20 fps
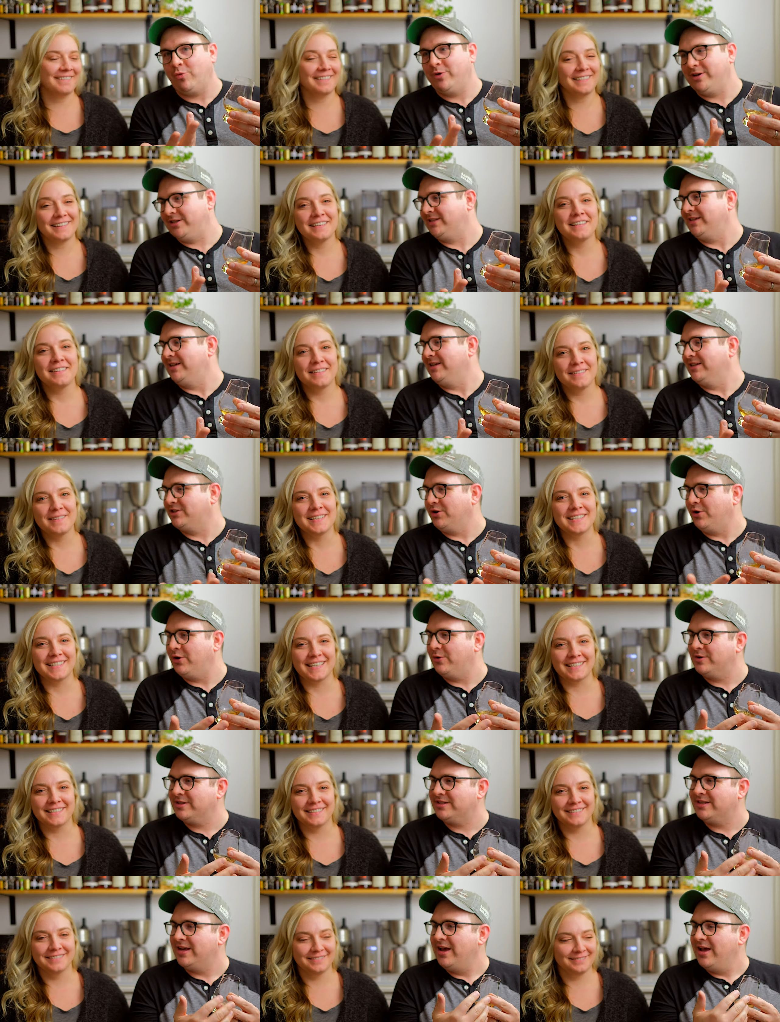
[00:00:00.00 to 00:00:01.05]
Speaker 1: the whiskey. whiskey. So it
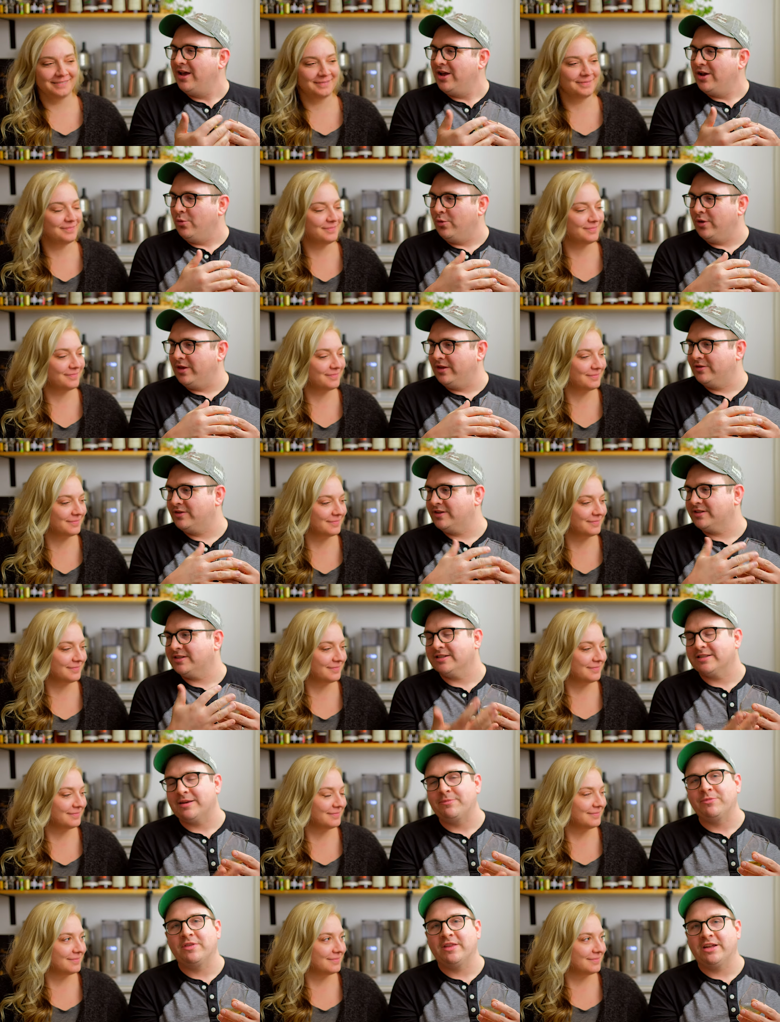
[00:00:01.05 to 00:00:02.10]
was this is
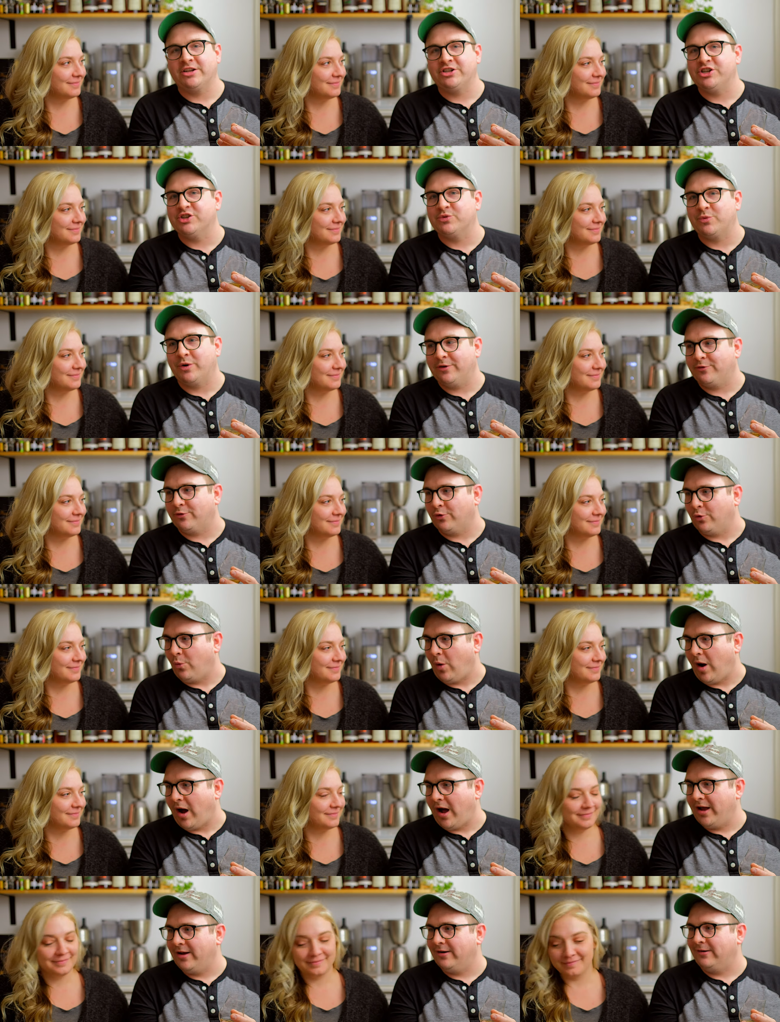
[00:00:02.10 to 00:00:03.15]
something that she's wanted for a
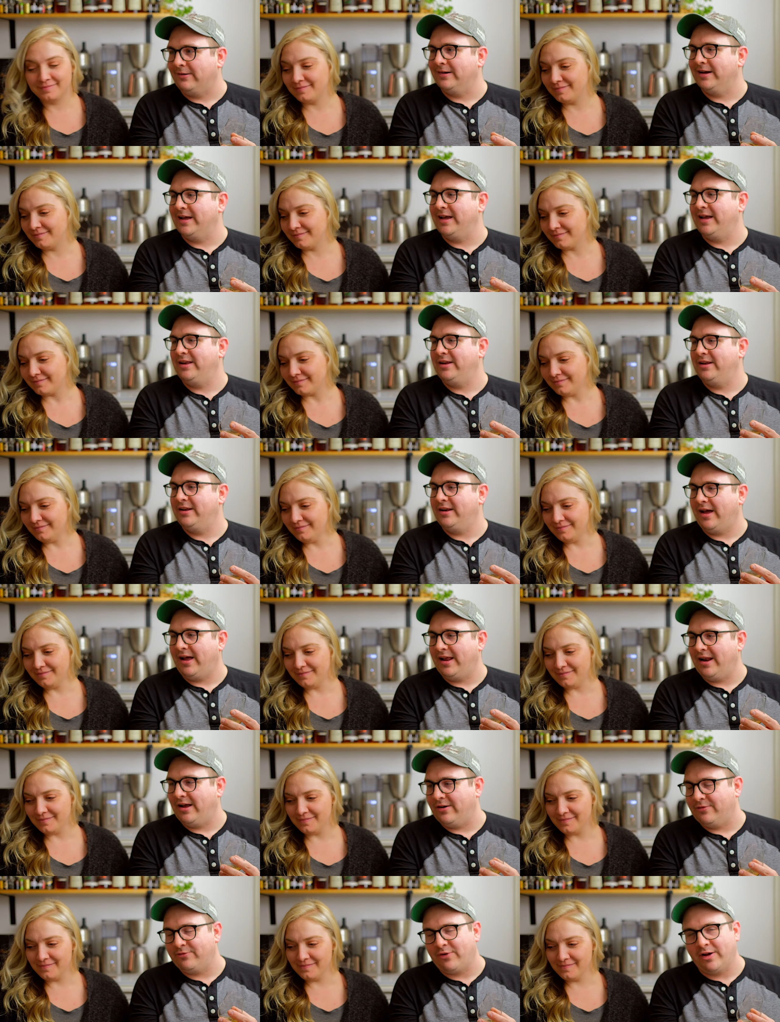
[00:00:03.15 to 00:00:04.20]
while, and, and
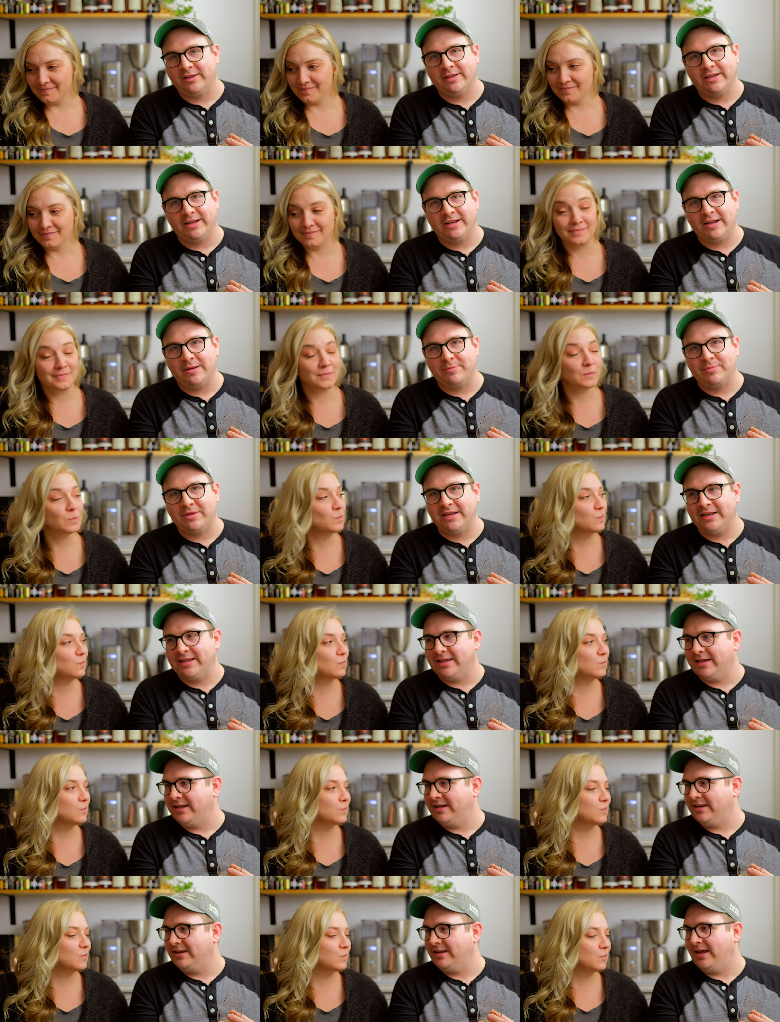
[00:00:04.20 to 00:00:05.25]
I finally ended up getting it,